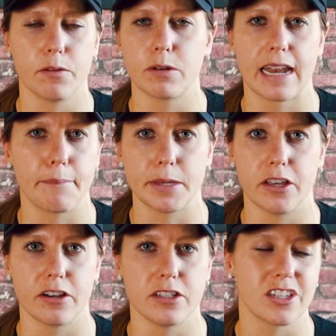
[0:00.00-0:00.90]
It would not be
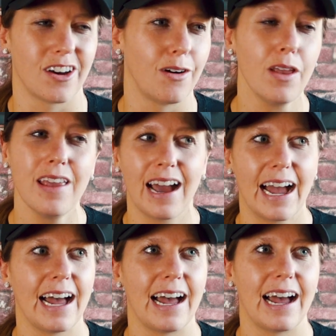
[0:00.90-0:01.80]
good. So
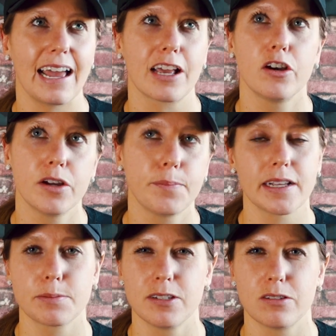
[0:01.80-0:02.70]
I could
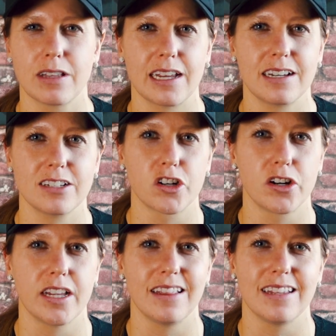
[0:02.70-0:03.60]
possibly do that
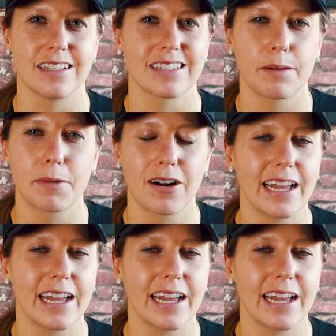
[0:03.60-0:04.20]
during the summer.